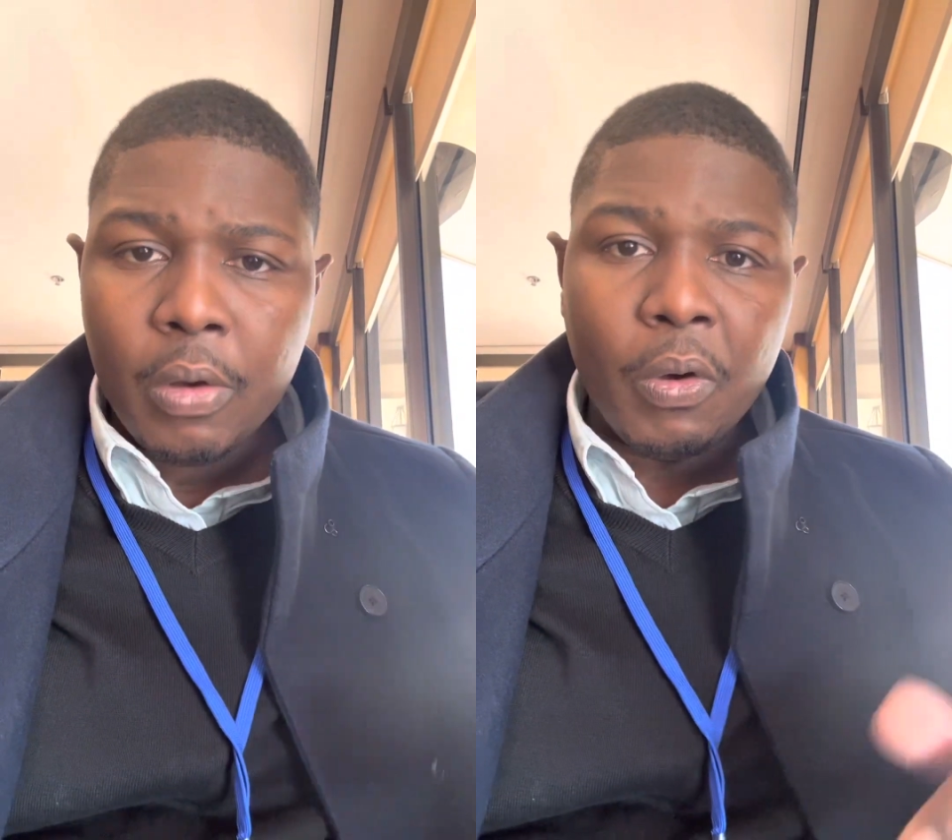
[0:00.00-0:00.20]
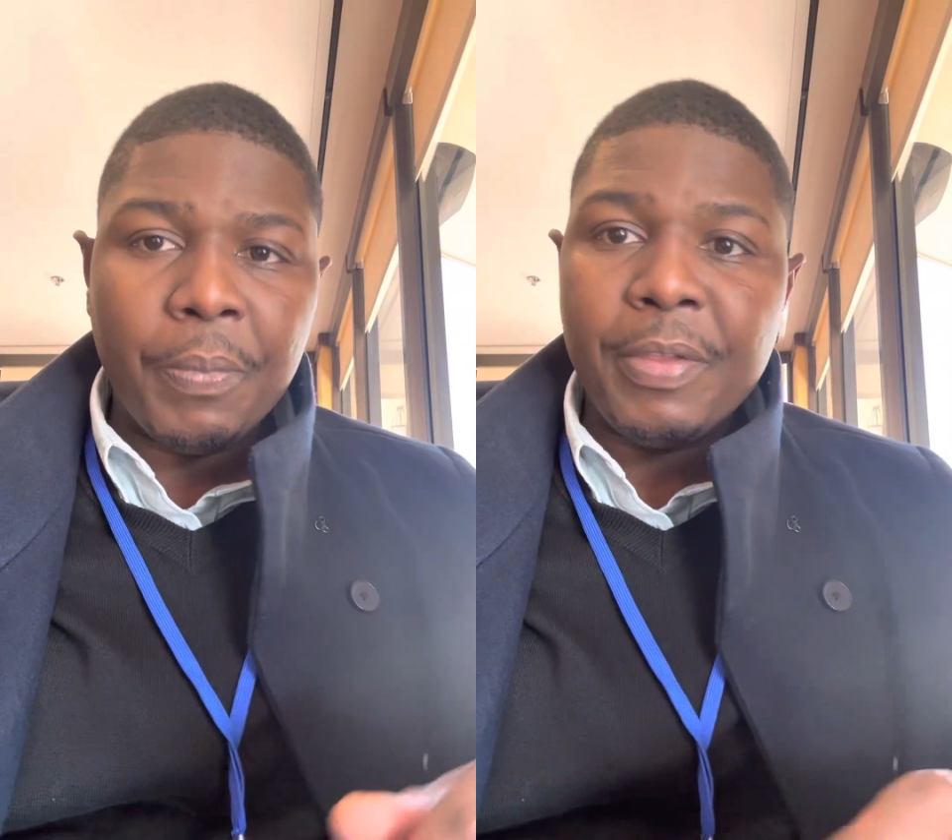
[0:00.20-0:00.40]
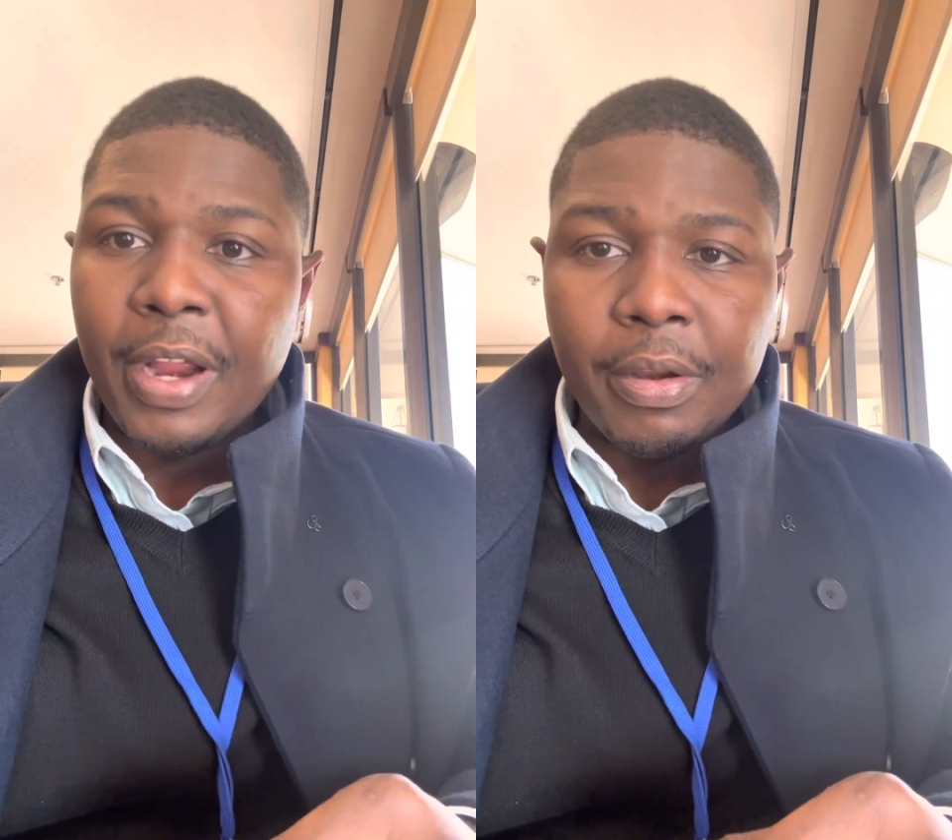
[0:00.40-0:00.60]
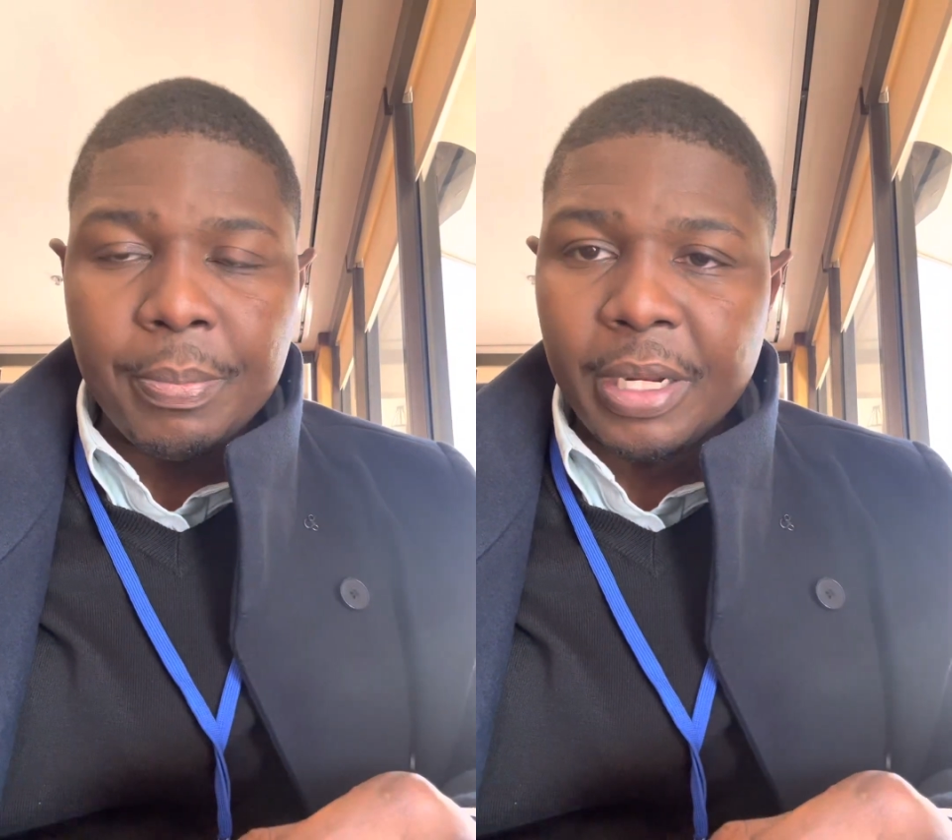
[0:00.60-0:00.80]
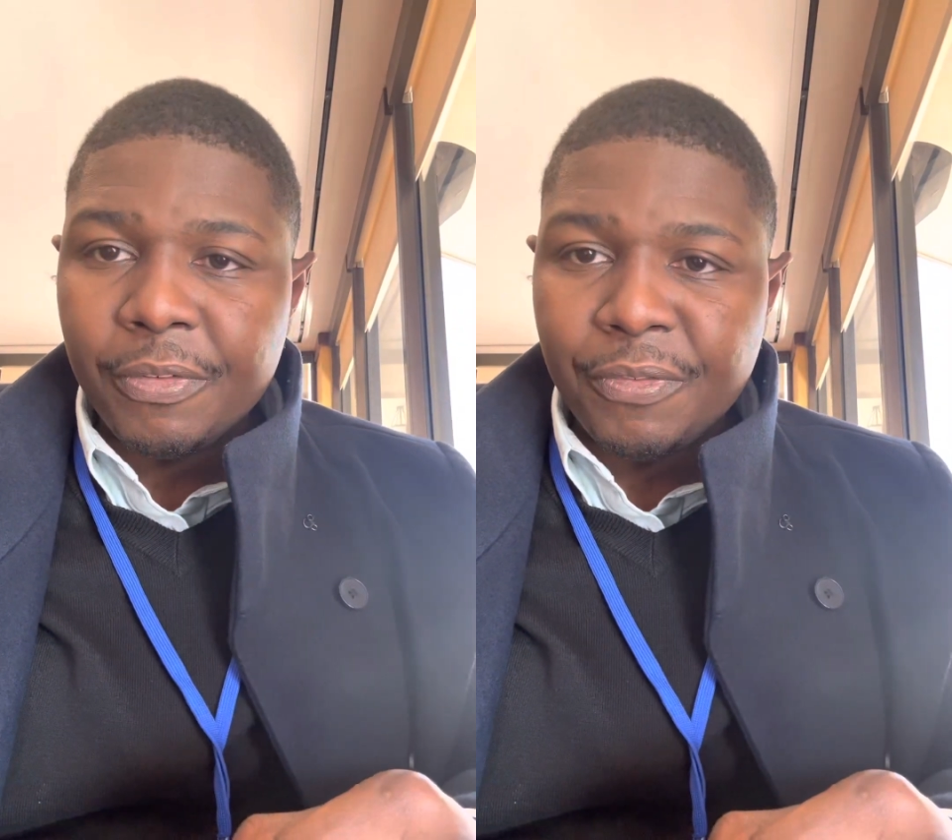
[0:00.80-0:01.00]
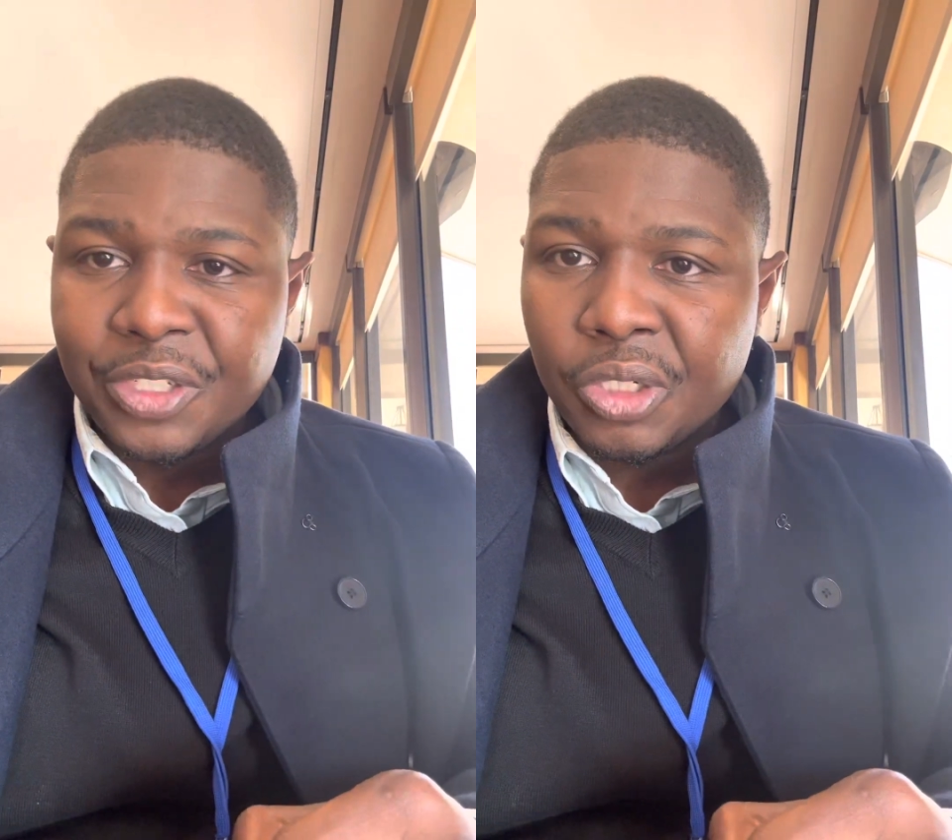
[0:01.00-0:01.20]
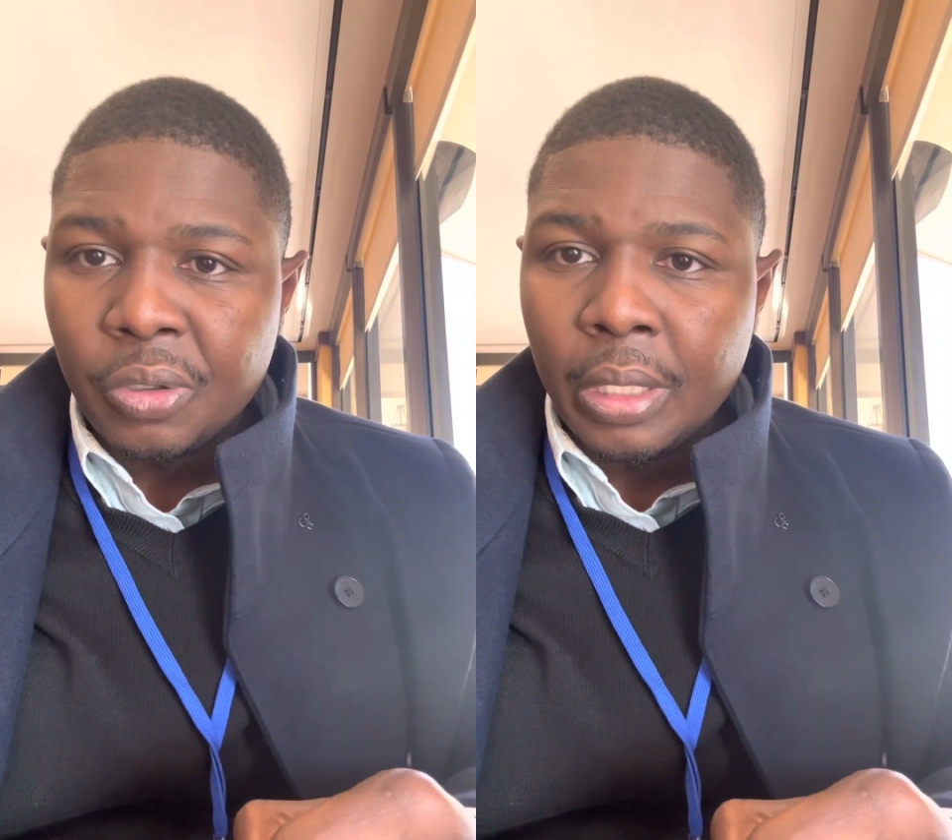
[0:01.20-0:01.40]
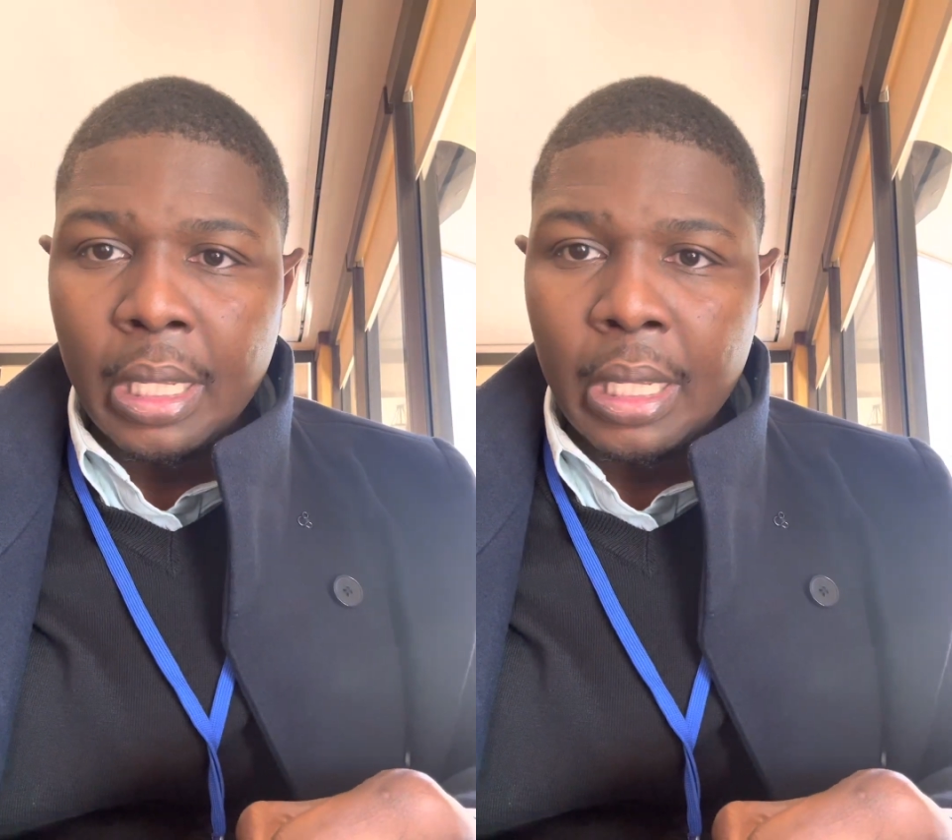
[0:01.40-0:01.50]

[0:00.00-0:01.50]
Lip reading: would be very beneficial.